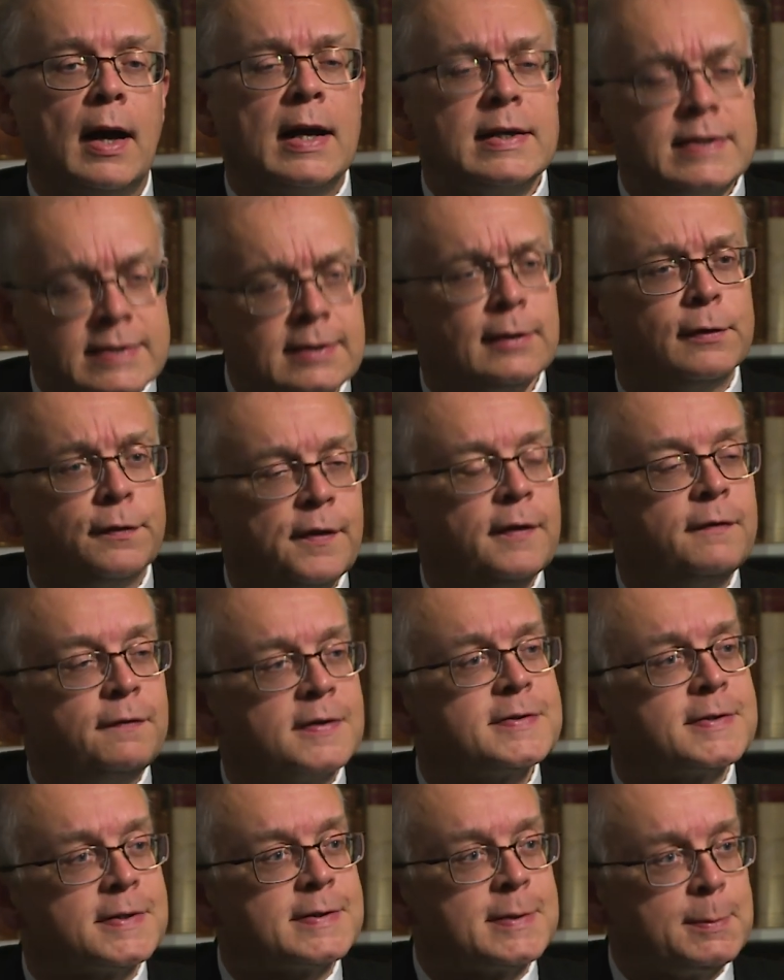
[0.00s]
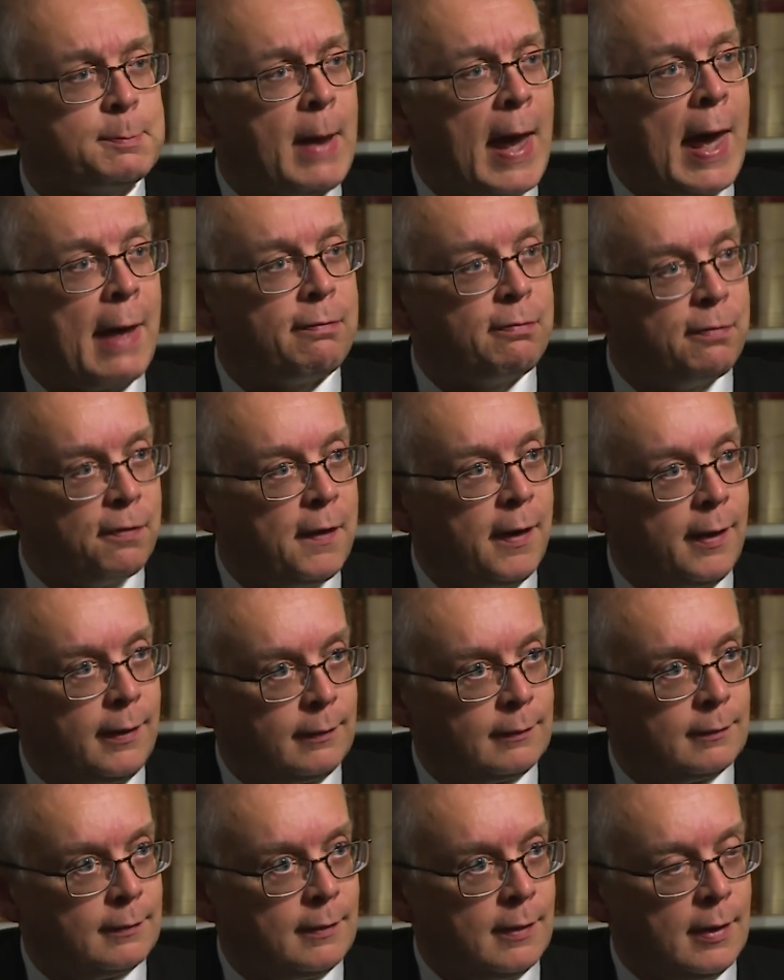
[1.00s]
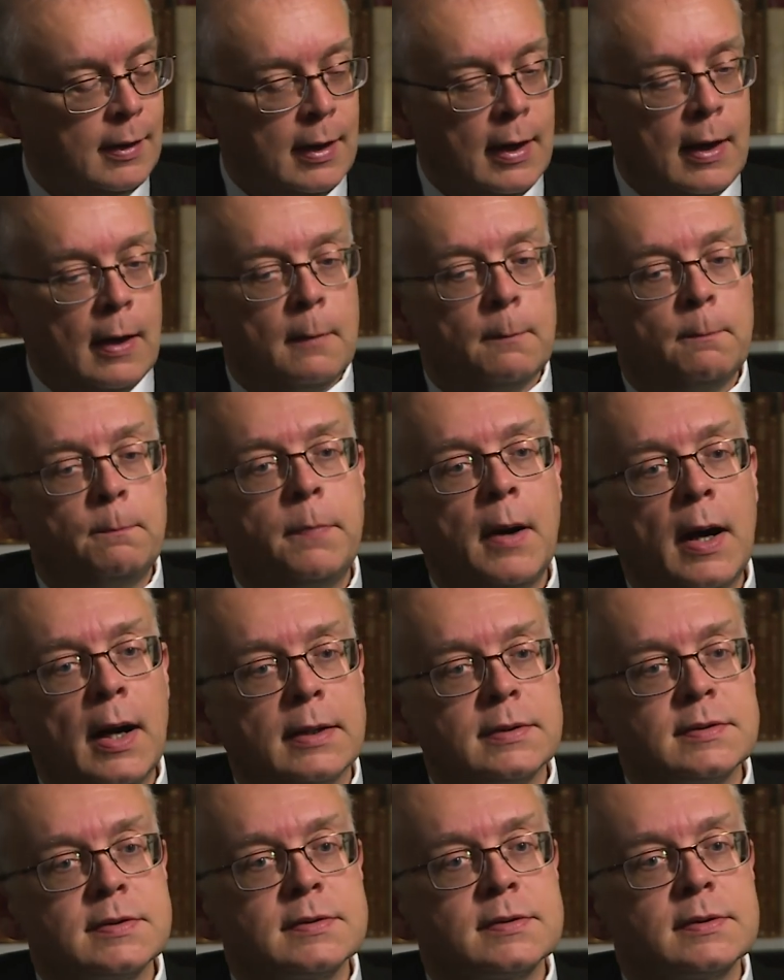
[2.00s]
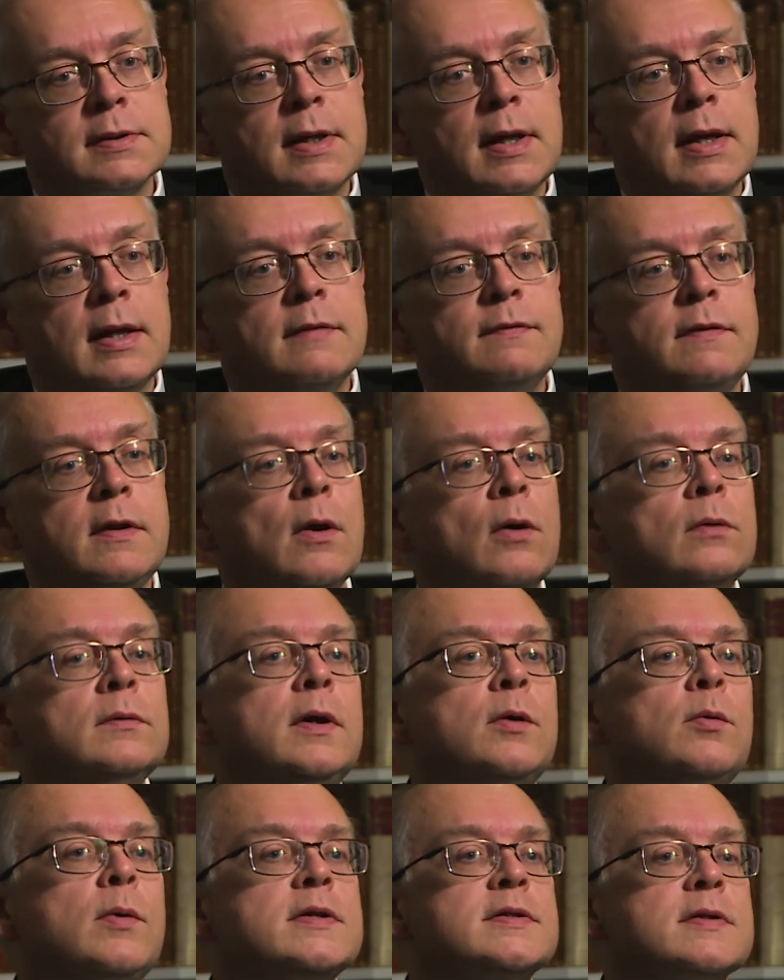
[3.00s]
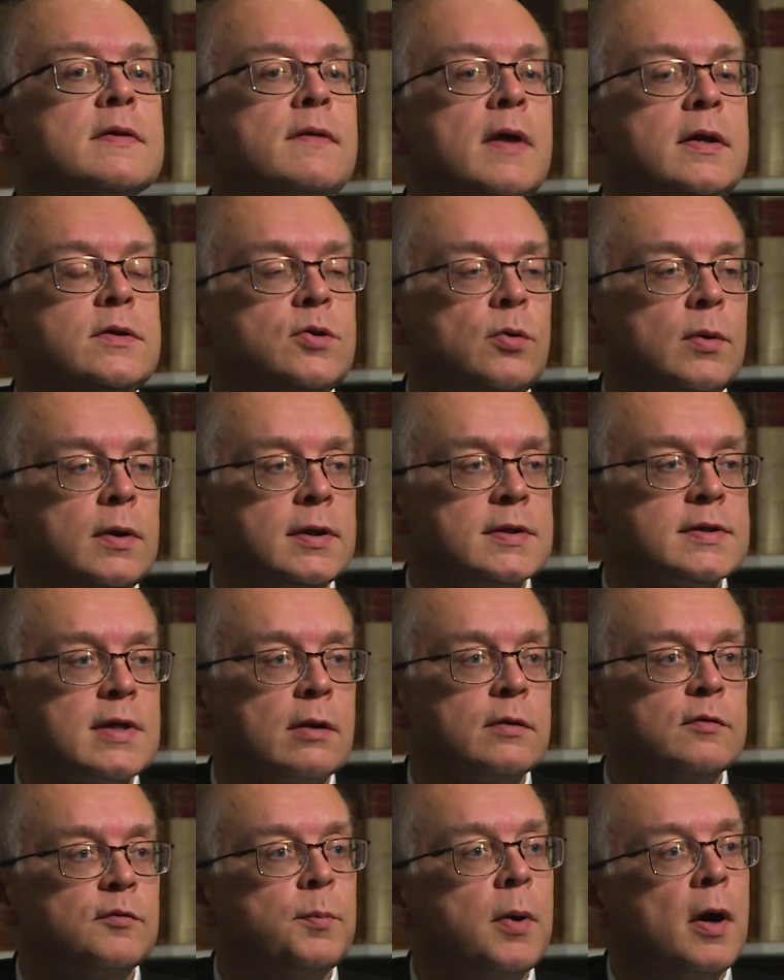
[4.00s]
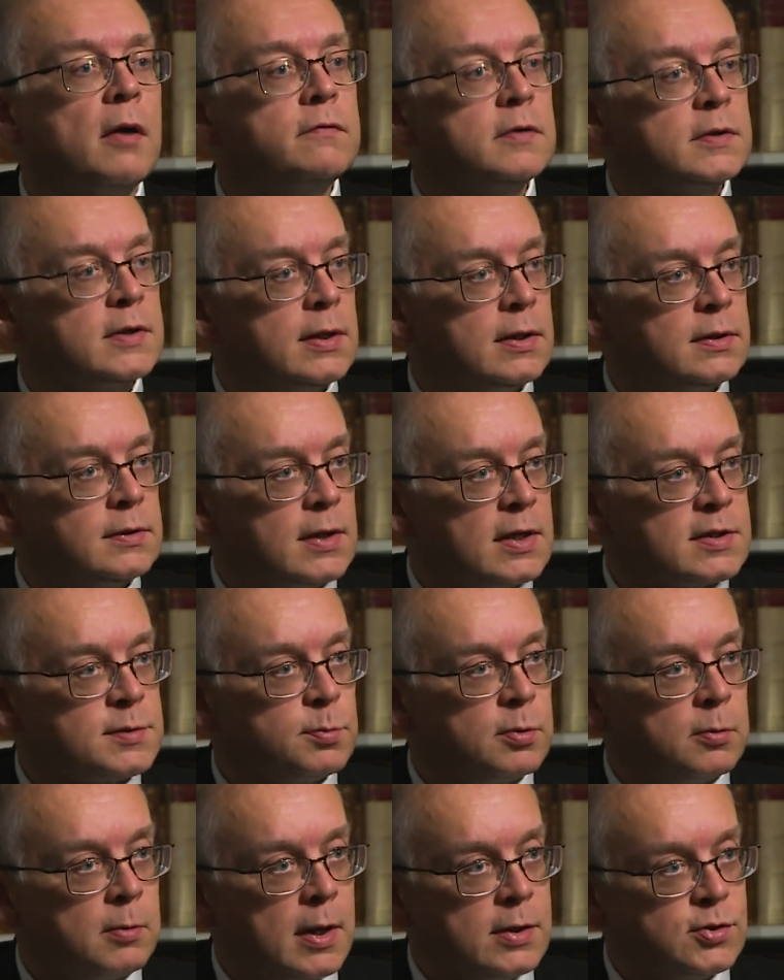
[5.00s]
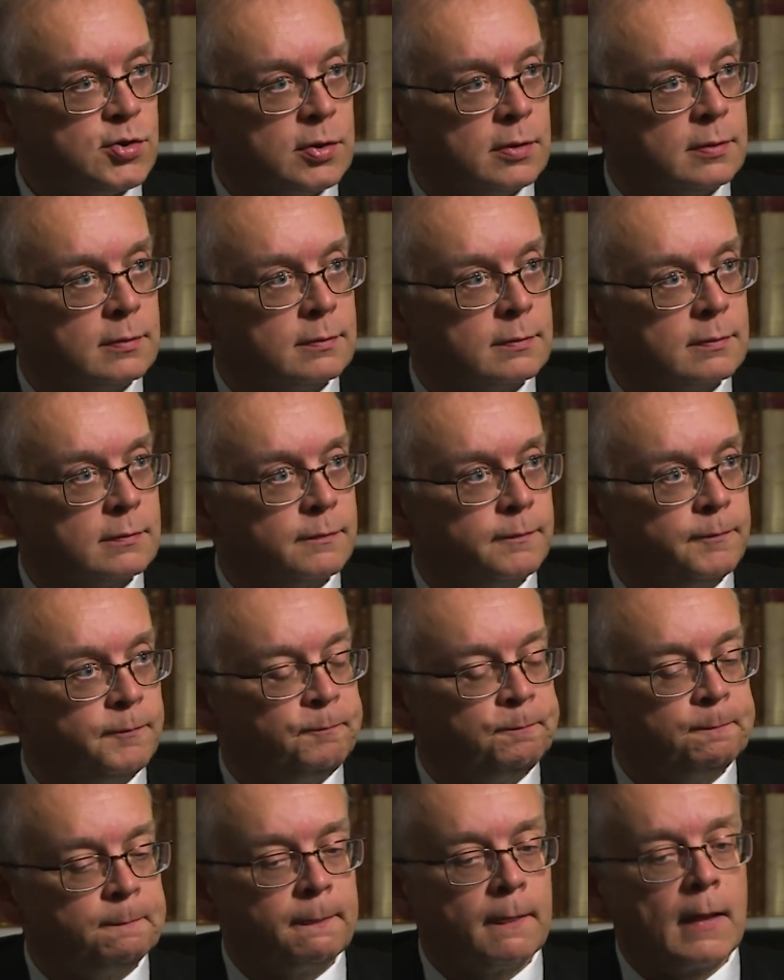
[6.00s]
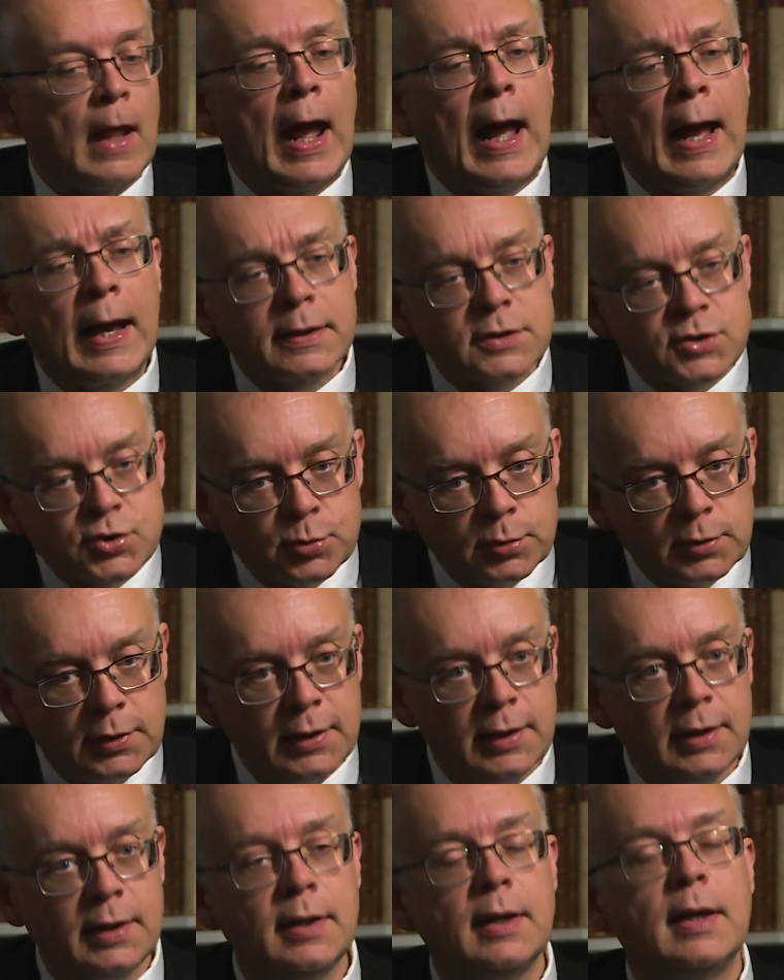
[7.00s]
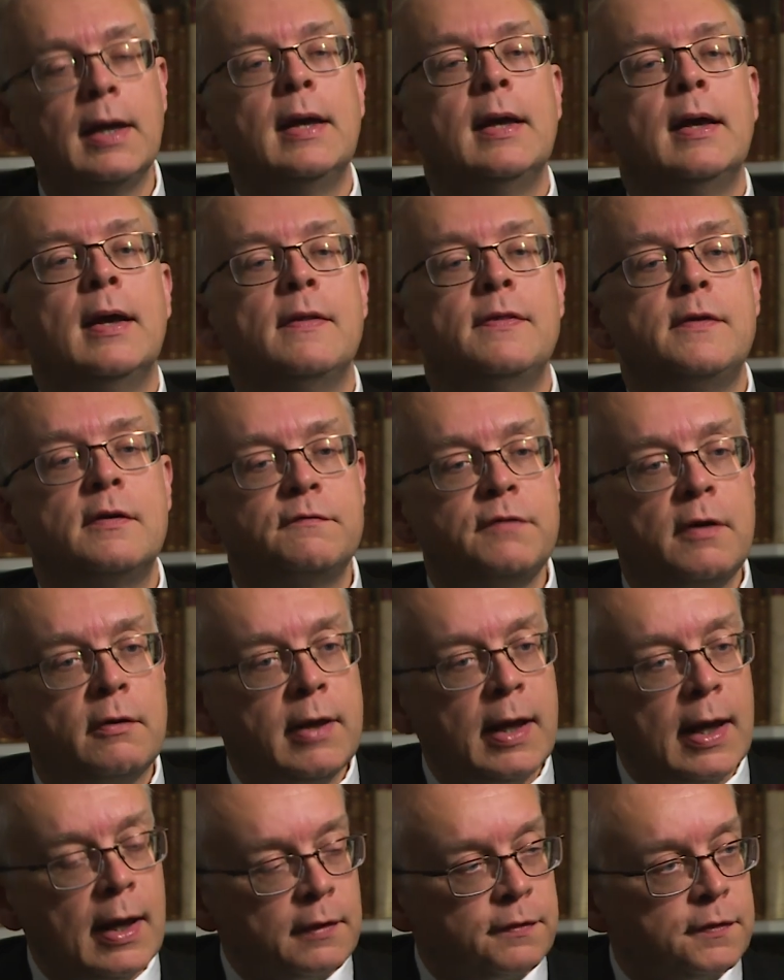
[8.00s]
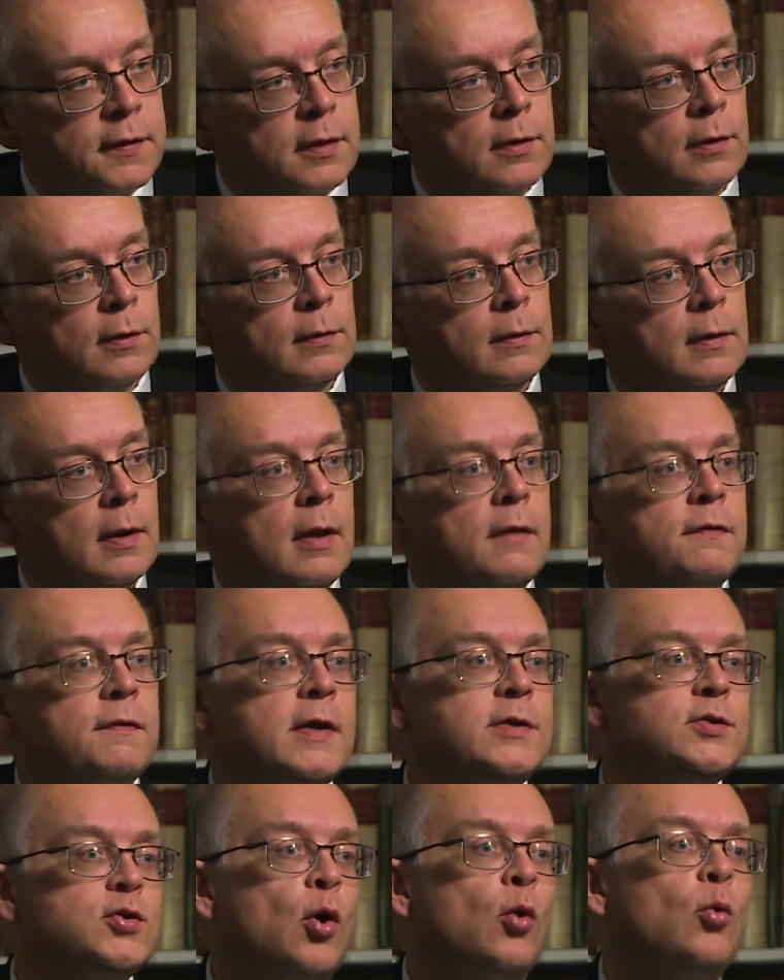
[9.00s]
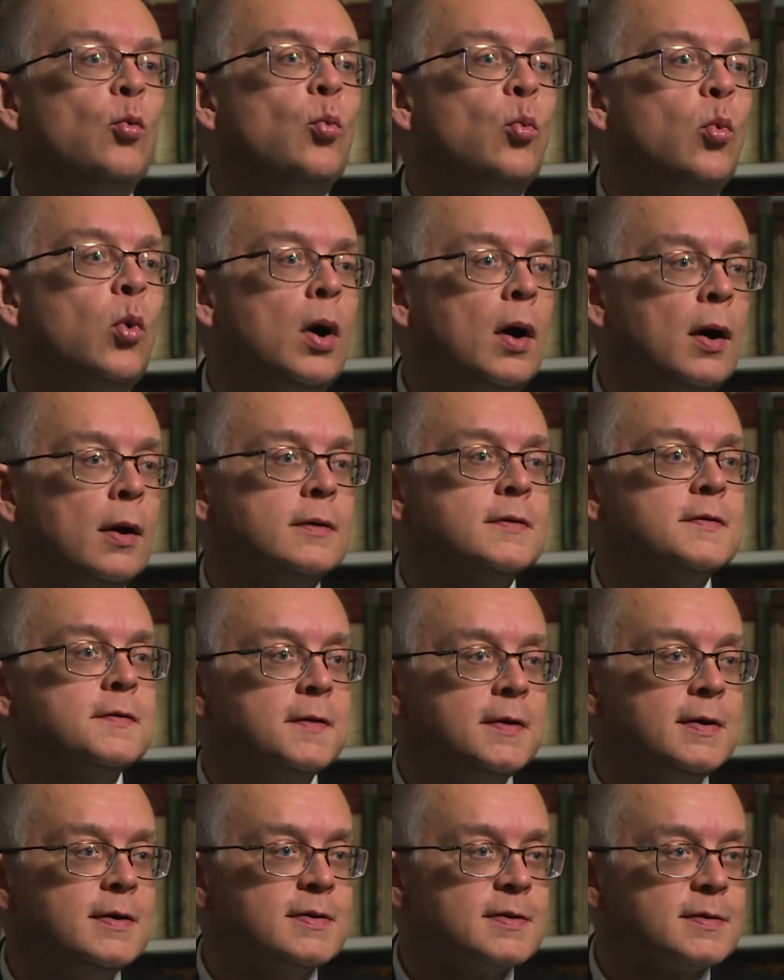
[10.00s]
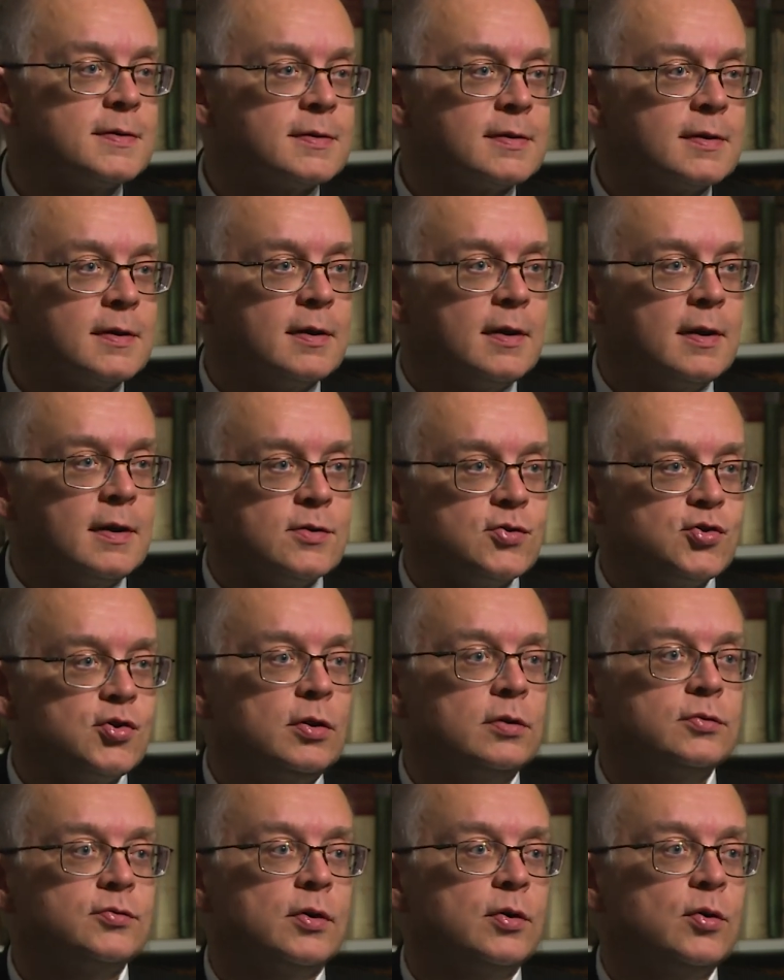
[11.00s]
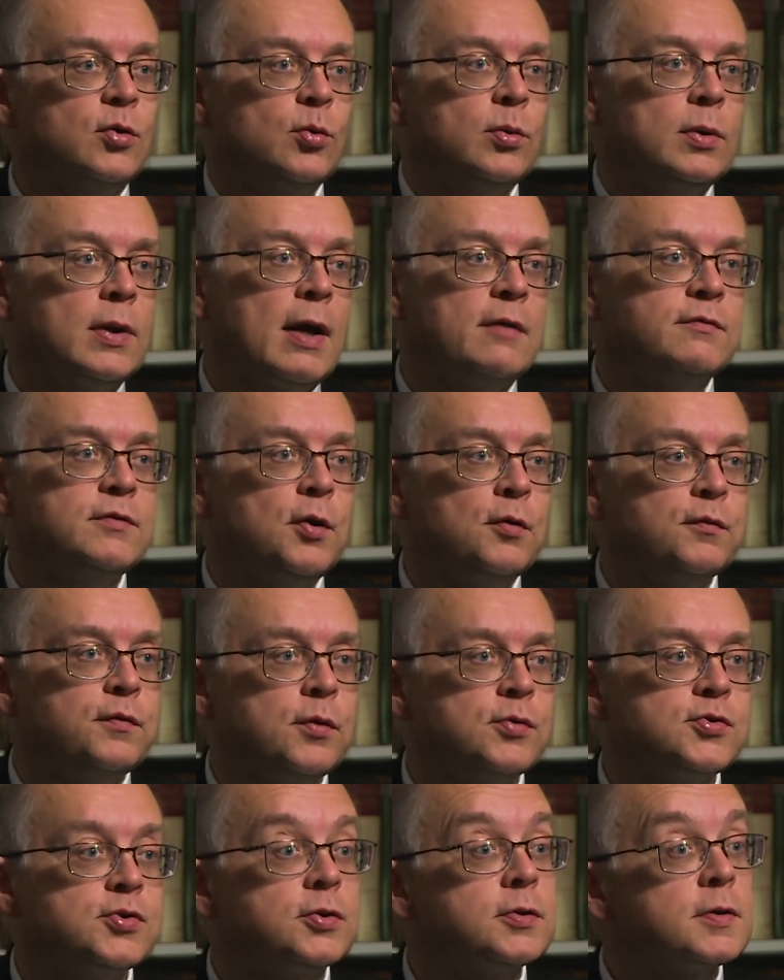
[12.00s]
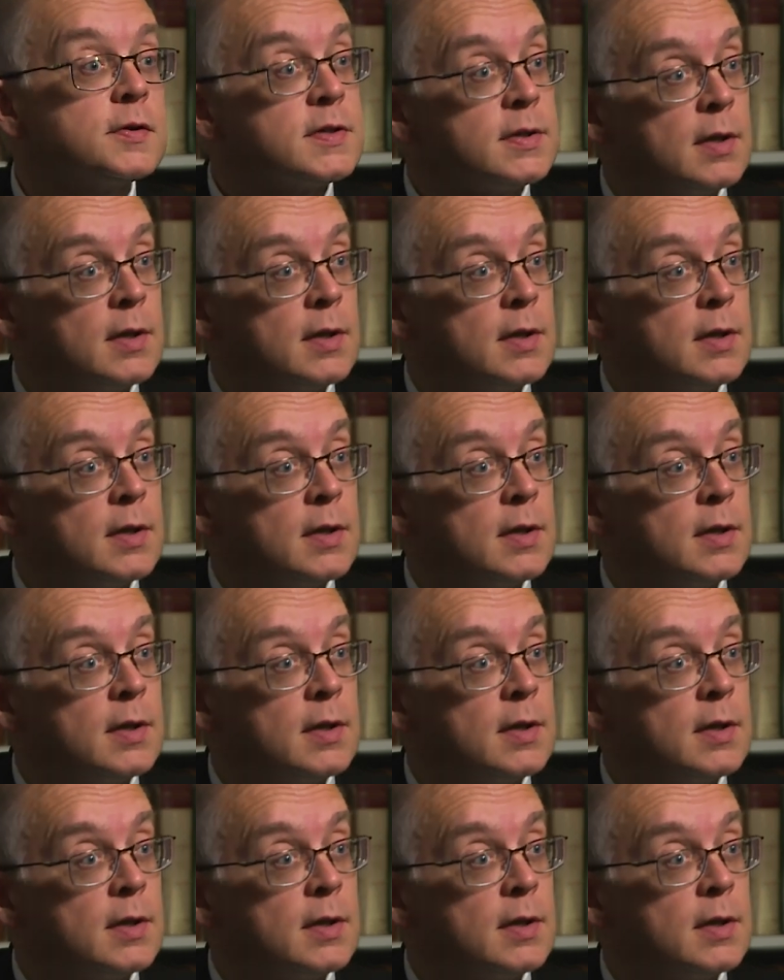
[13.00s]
I still think this is a bad thing. But the only reason they do it is out of poverty and desperation. Actually, they're very ethical. They don't want these children who will have no future to